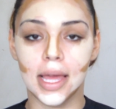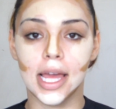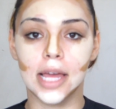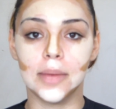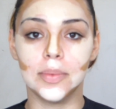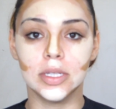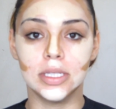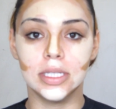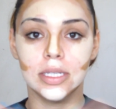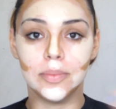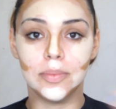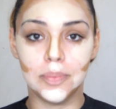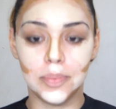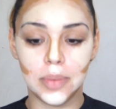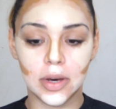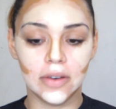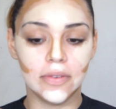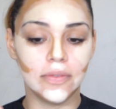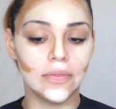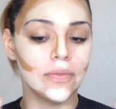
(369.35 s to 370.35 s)
able to
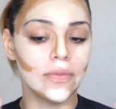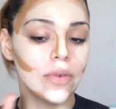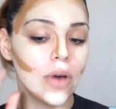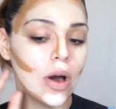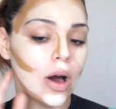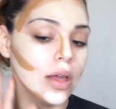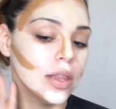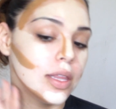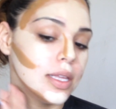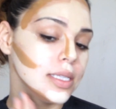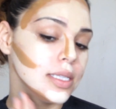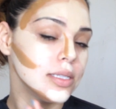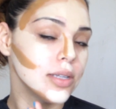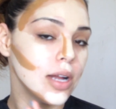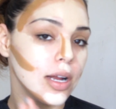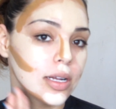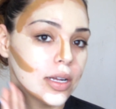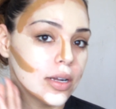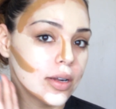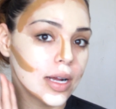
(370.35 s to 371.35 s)
buff all this
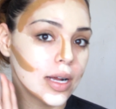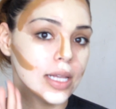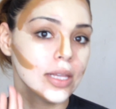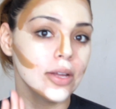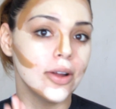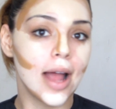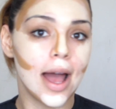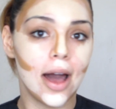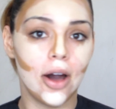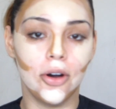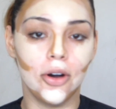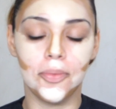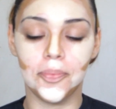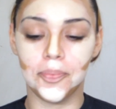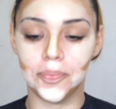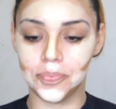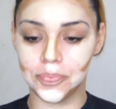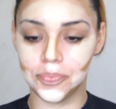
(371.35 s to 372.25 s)
darker color out.